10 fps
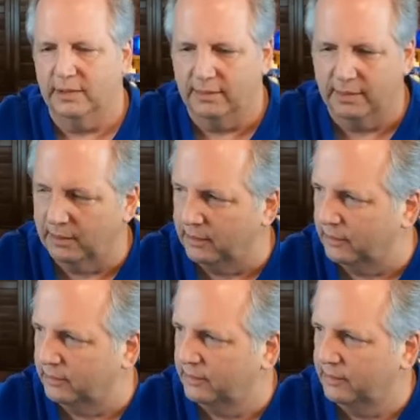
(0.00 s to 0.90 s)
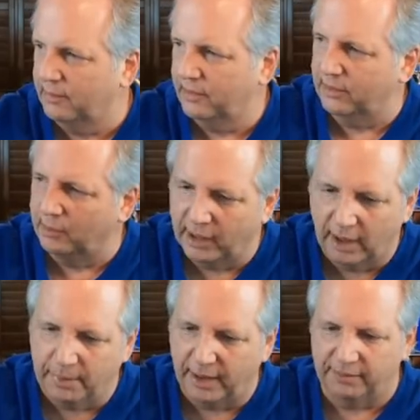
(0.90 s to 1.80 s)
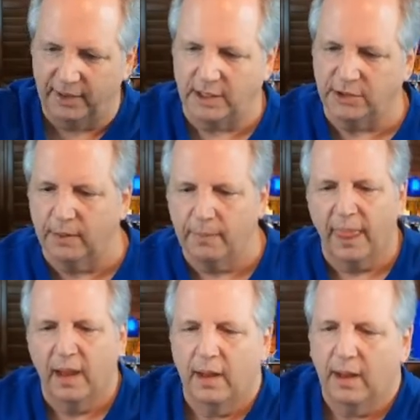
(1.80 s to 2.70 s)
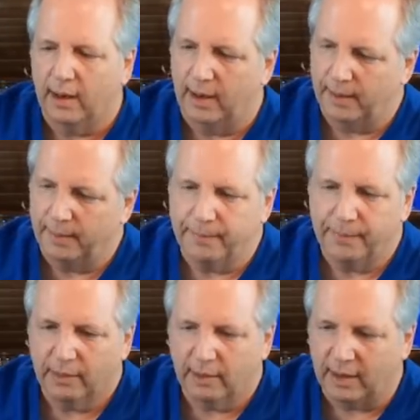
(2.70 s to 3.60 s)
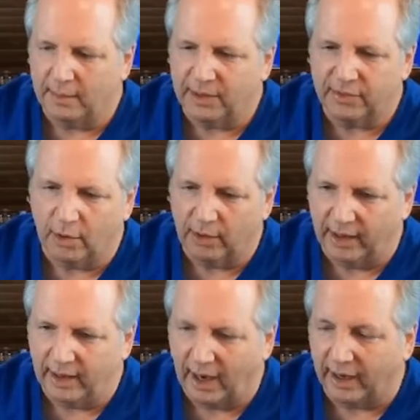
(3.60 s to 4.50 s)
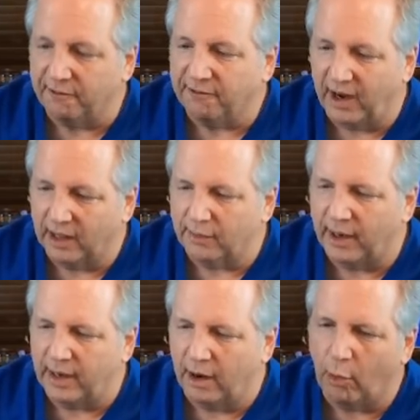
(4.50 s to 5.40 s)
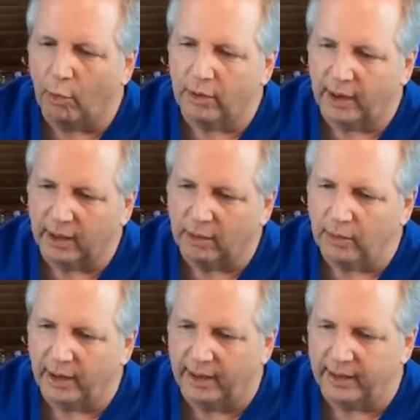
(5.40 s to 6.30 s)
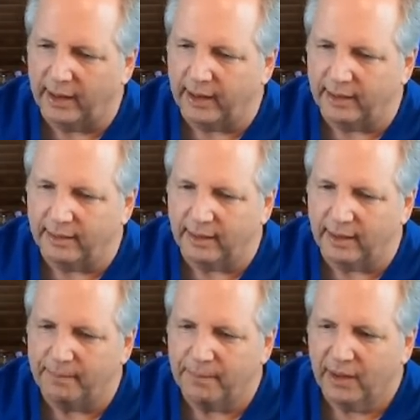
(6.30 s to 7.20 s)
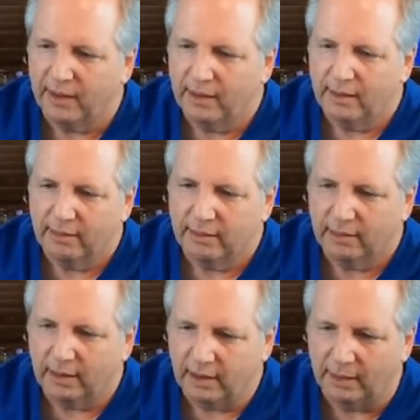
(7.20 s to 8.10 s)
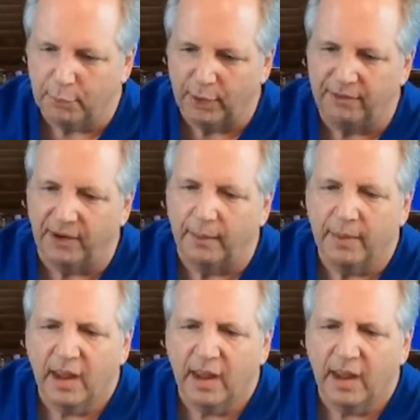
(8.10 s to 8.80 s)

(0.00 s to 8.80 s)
I see my iPad flashing. And I'm just going ahead. I could file it right now, or I could go ahead and hit briefing.